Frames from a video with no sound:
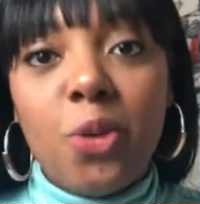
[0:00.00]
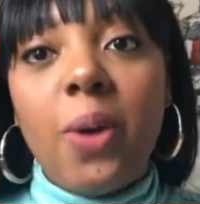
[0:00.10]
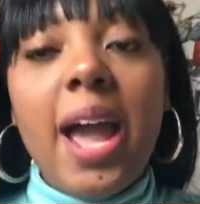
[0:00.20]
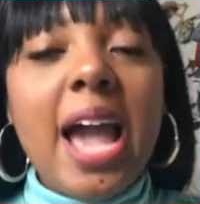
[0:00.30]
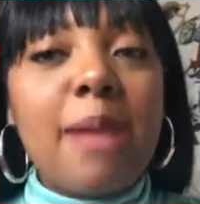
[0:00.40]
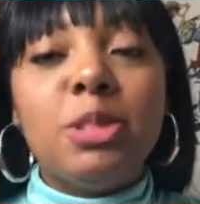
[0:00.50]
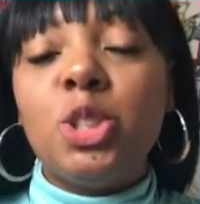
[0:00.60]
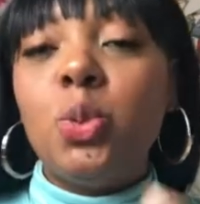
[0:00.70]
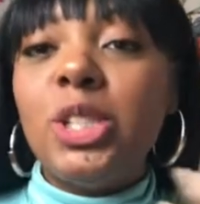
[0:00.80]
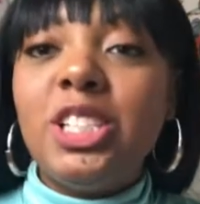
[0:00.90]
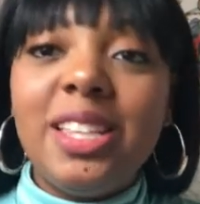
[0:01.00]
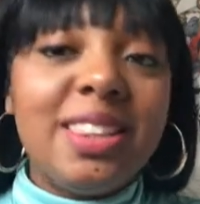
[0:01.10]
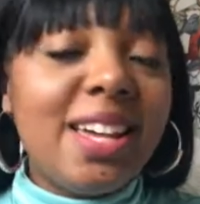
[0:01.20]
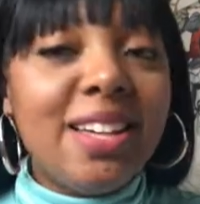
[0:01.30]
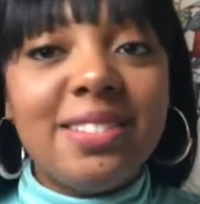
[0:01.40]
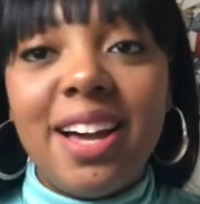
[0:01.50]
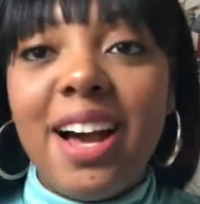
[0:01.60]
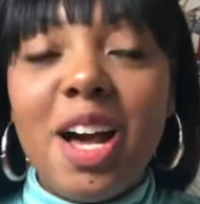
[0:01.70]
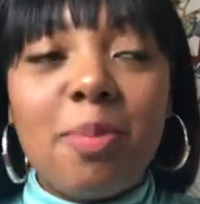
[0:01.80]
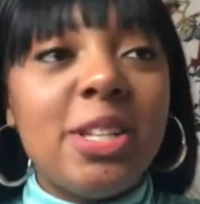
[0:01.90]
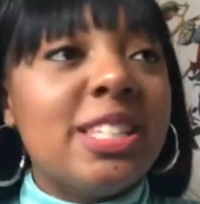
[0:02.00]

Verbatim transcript: right? I'm switching things up.